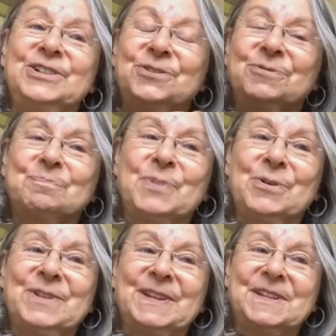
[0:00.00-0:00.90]
do
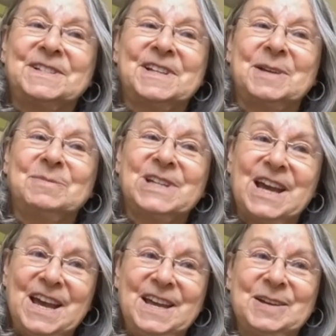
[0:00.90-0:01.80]
both at the same
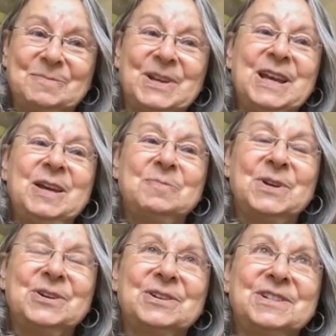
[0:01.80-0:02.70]
time
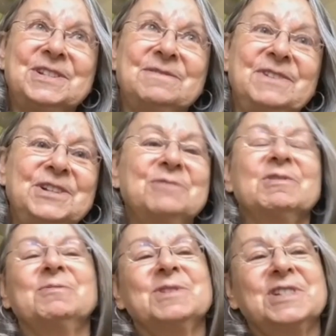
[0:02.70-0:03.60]
because the
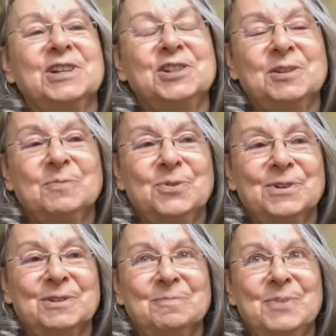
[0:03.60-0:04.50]
visual was such an
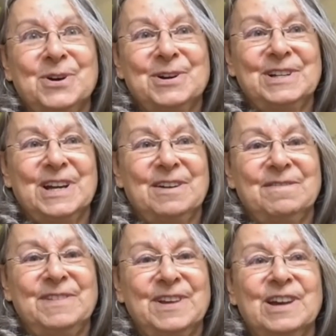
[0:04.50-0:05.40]
important part
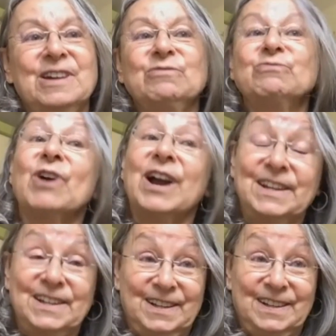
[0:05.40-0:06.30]
of the
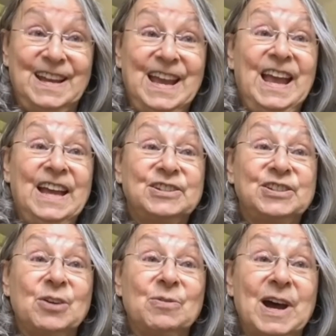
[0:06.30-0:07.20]
writing.
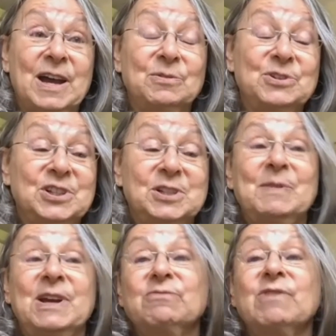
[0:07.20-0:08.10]
So I would just
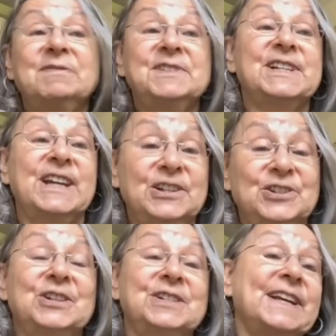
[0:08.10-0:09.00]
make rough
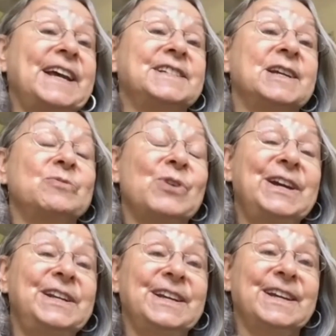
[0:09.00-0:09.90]
sketches as I'm
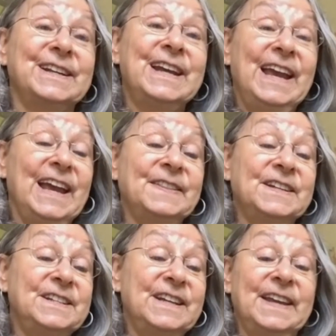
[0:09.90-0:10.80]
writing it. And
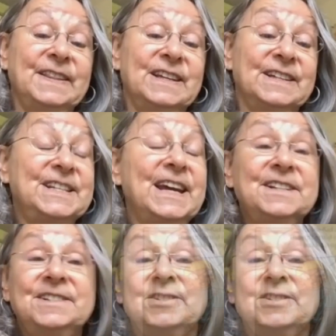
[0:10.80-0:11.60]
the, and the text